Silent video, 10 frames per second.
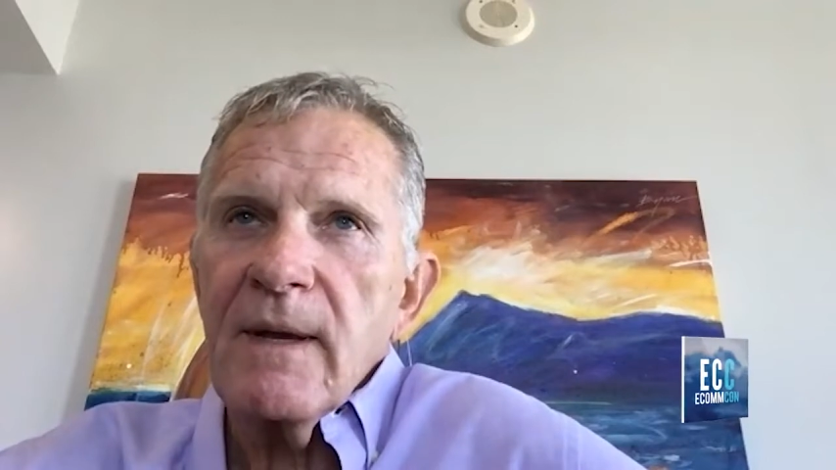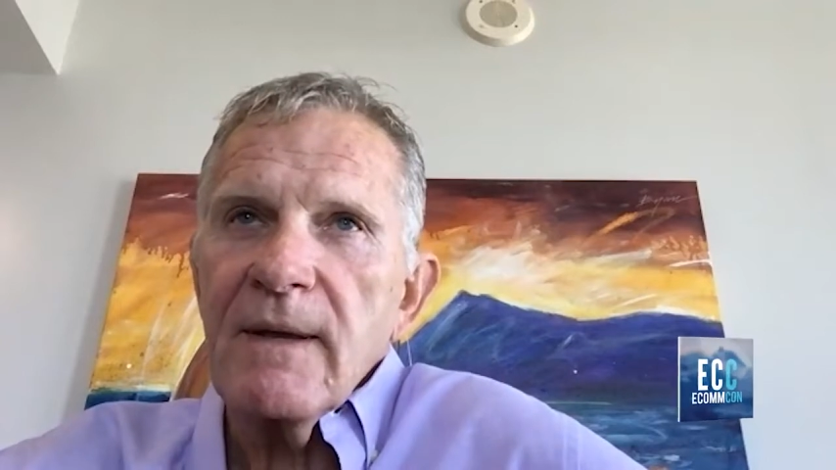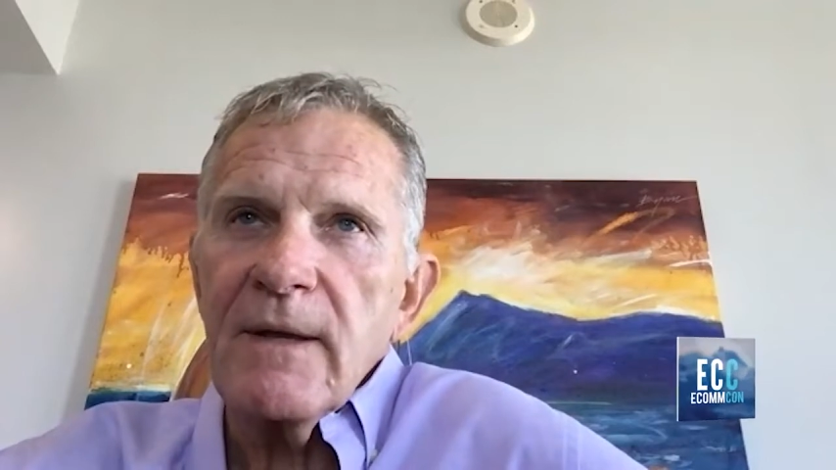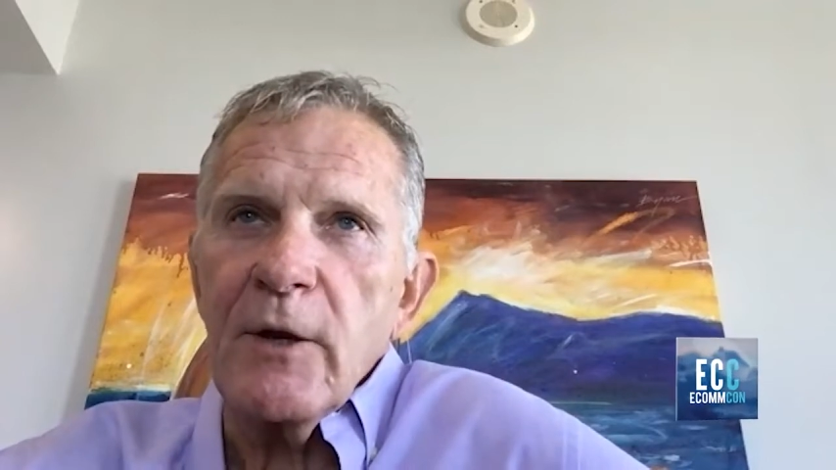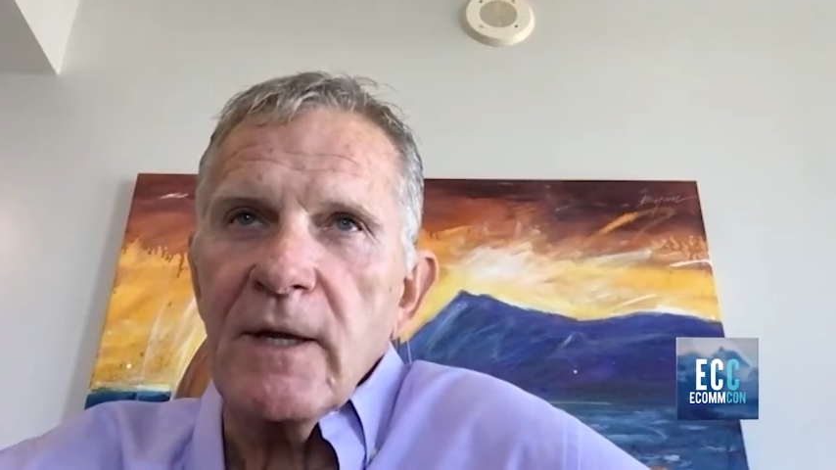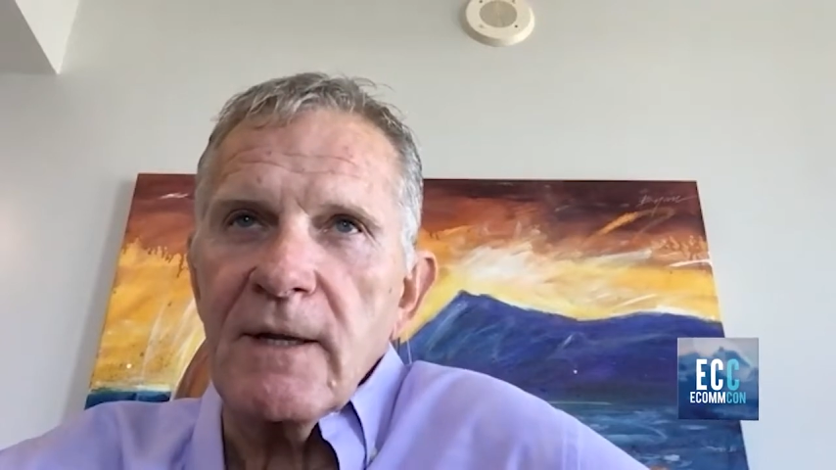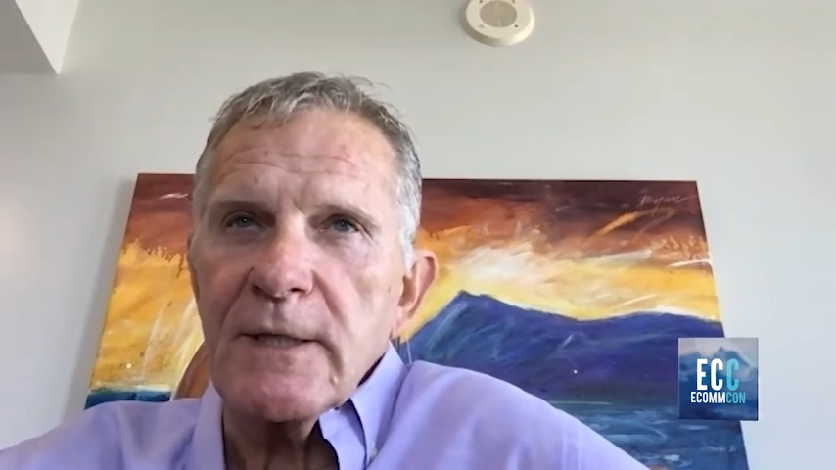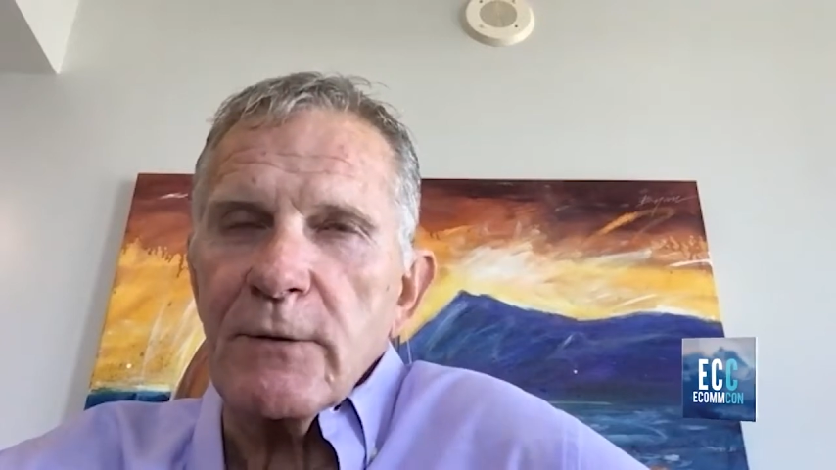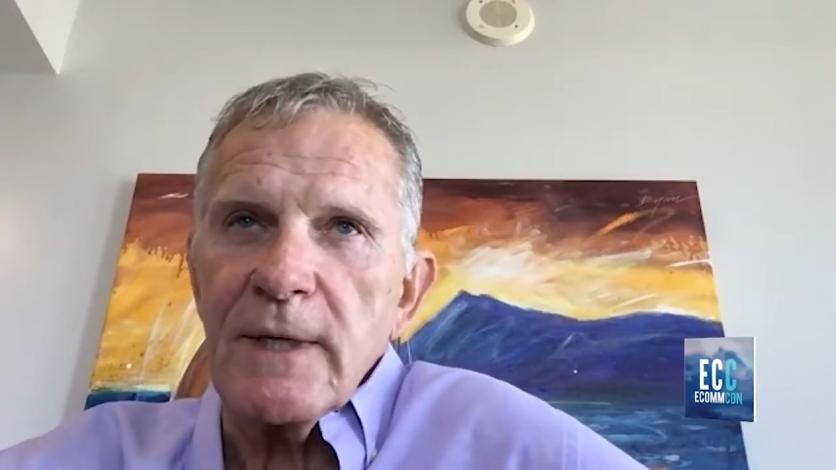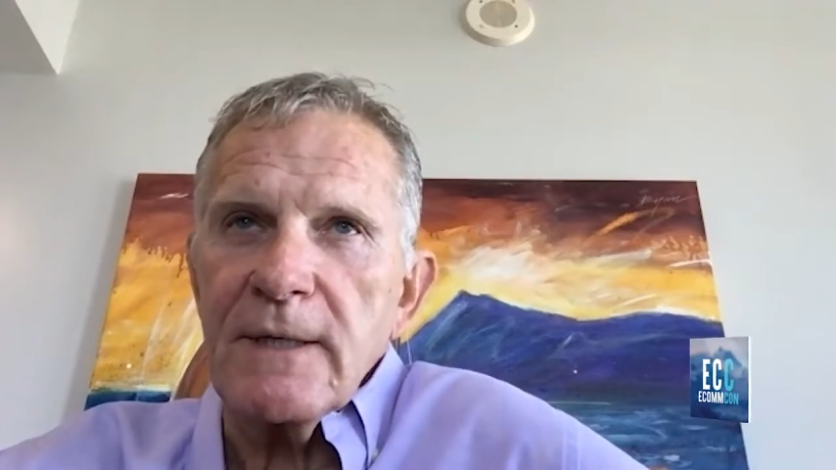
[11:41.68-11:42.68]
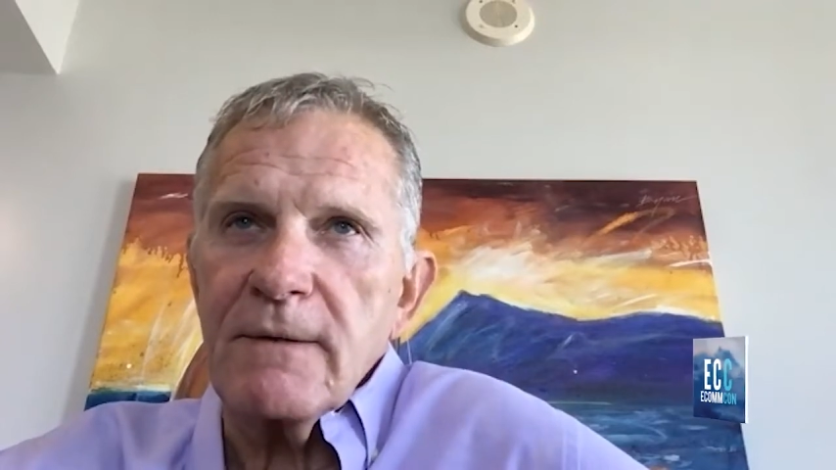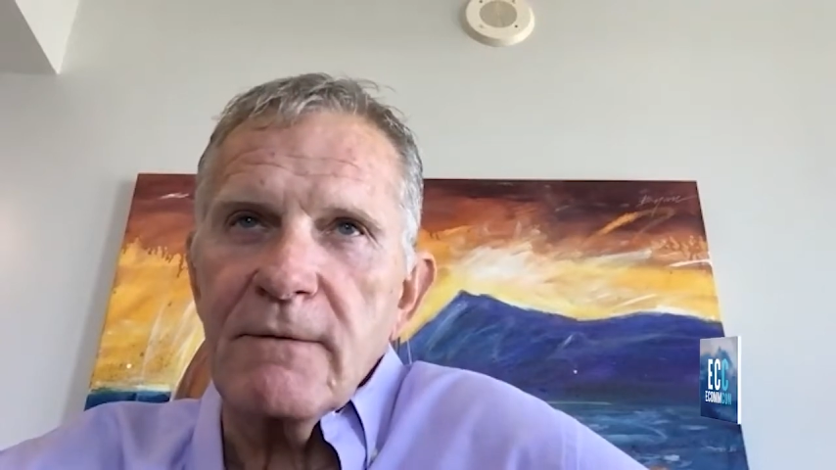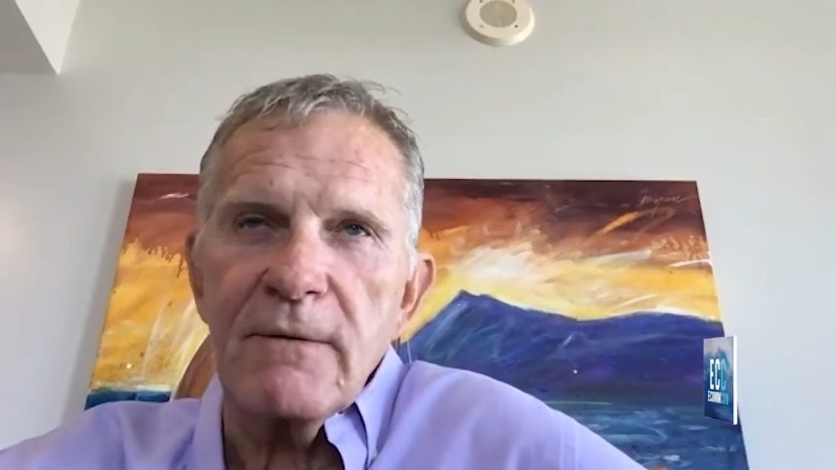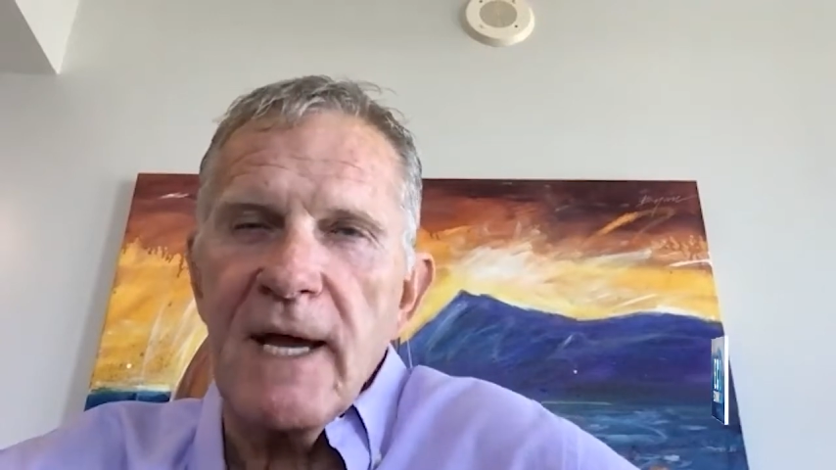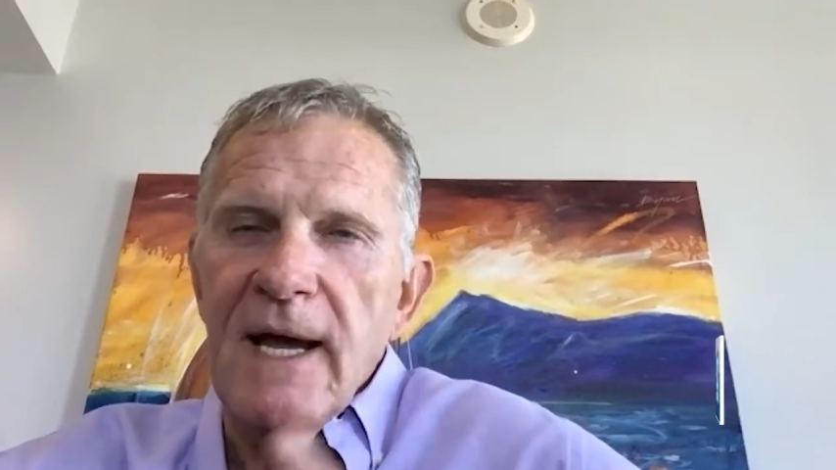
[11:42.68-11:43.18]
you can literally
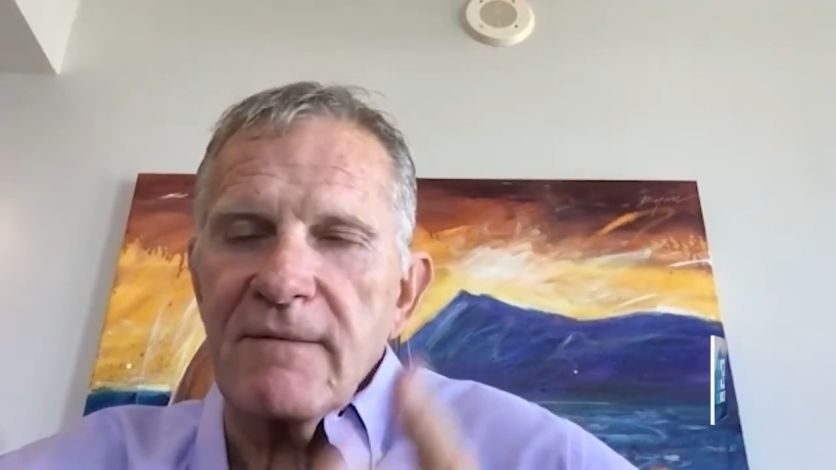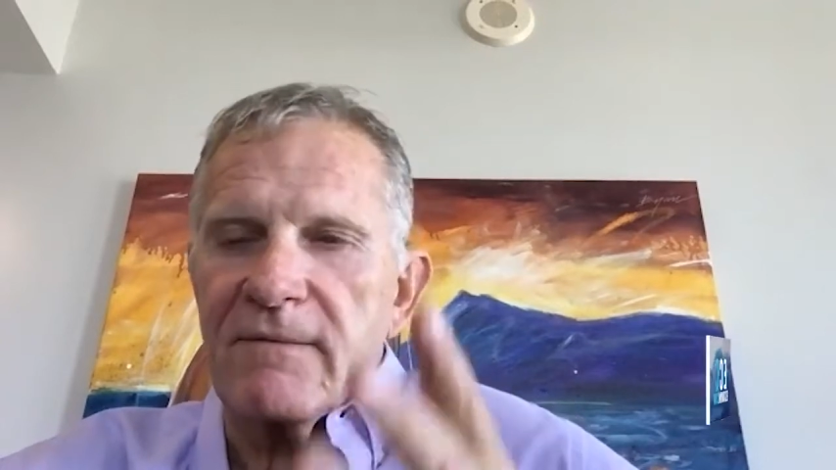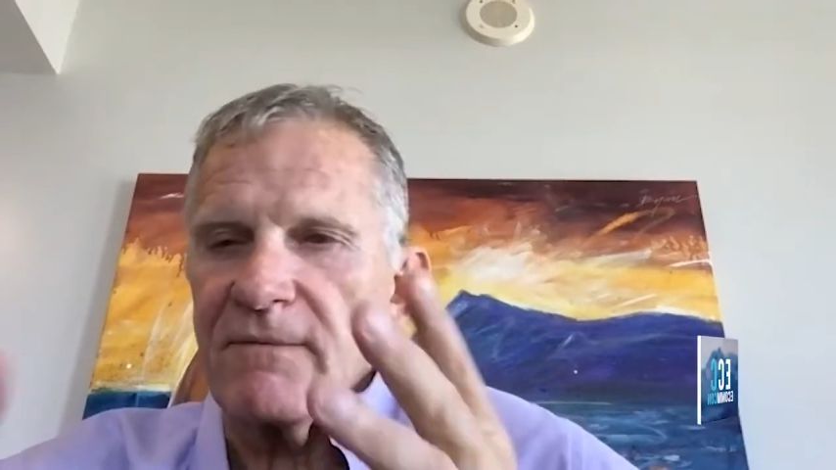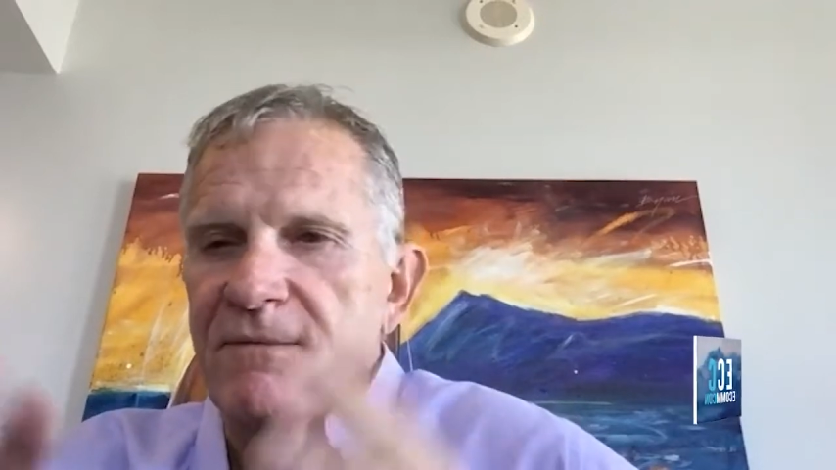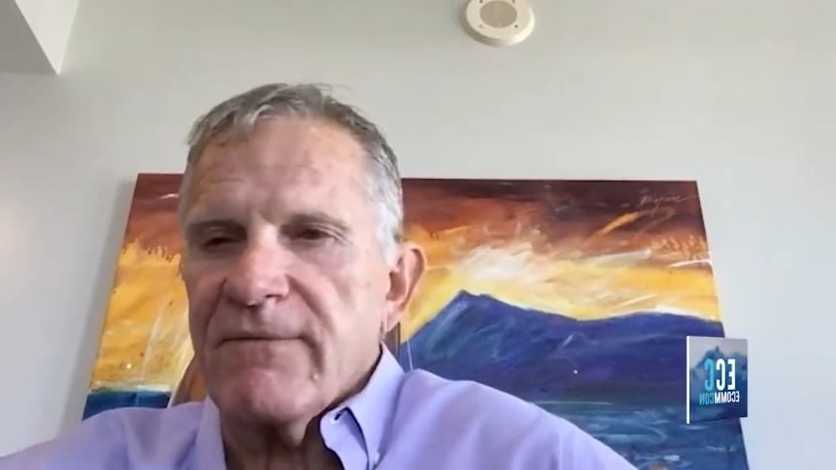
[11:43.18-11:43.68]
do that in